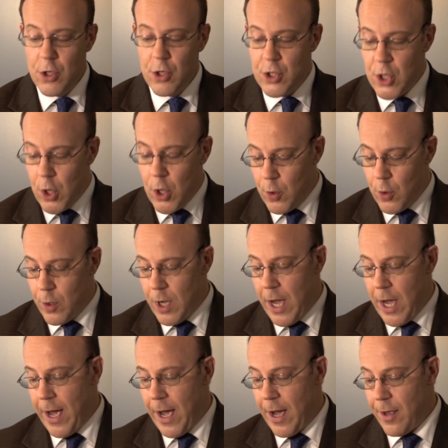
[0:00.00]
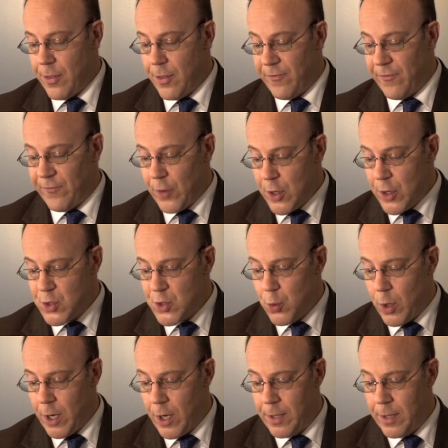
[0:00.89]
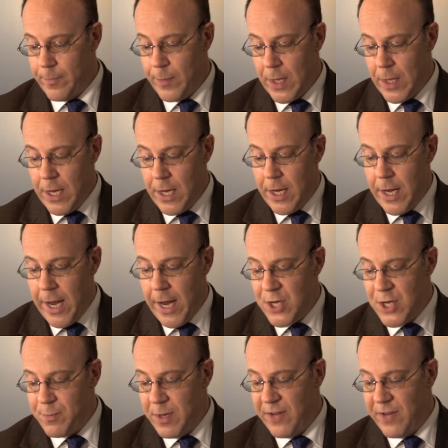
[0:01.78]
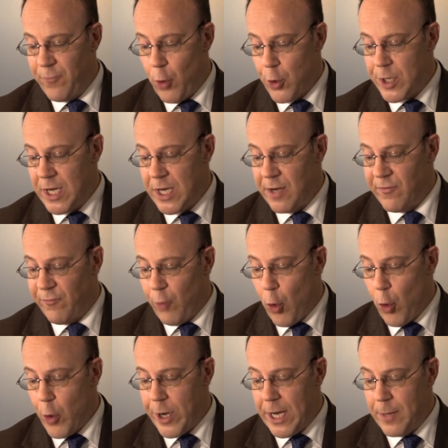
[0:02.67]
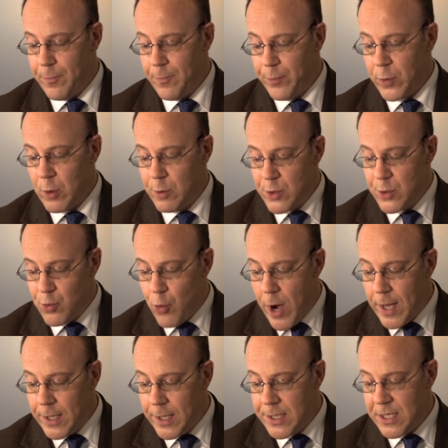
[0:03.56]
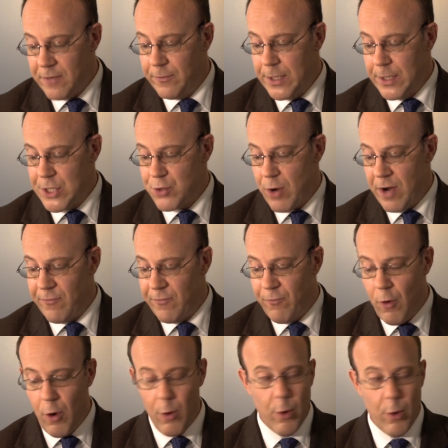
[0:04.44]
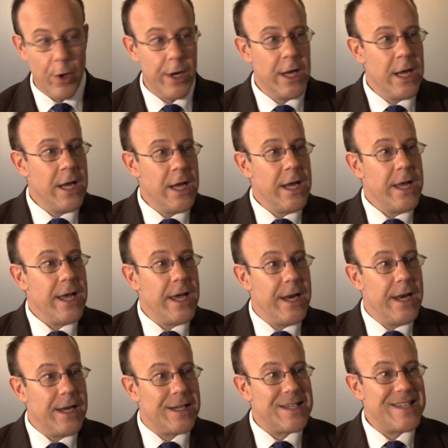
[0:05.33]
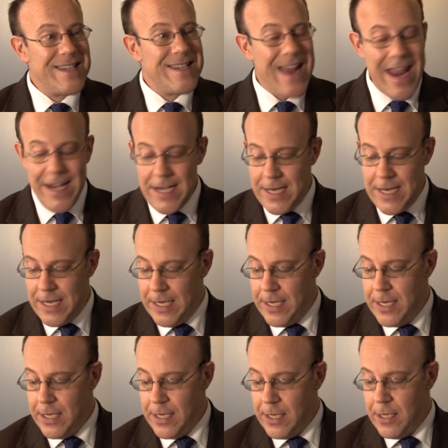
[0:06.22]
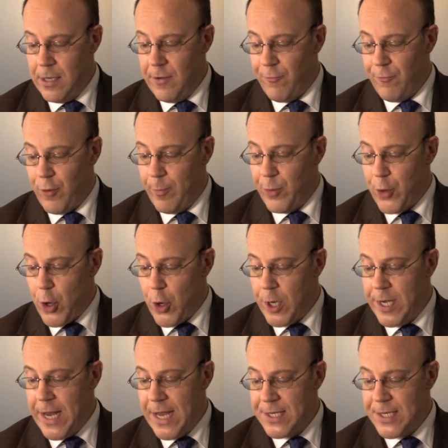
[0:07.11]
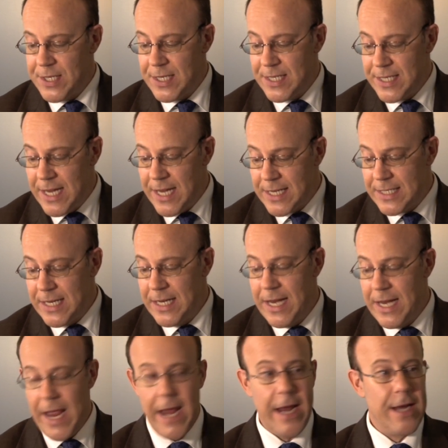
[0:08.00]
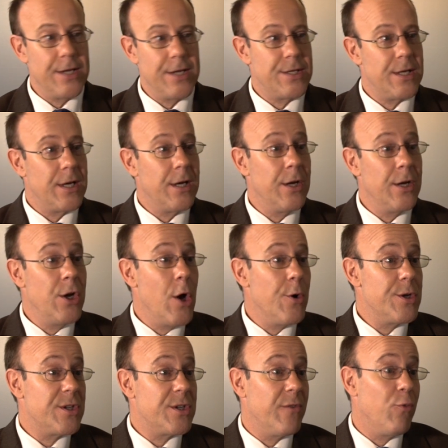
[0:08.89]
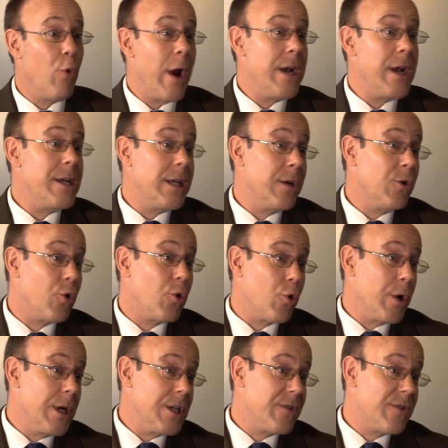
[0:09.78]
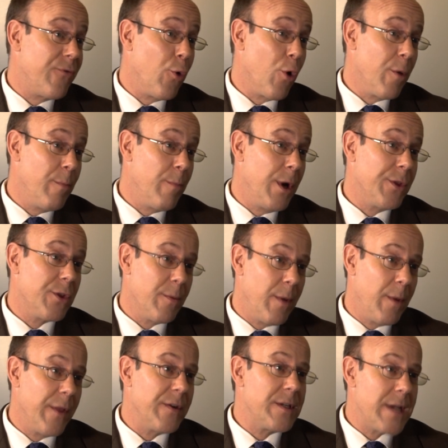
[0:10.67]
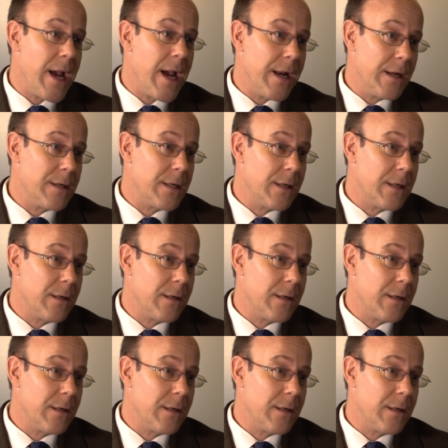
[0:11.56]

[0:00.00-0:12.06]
So the first one, HB 1440, was relatively straightforward. It extended from 30 days to 60 days a notice of rent increase for a month-to-month tenant.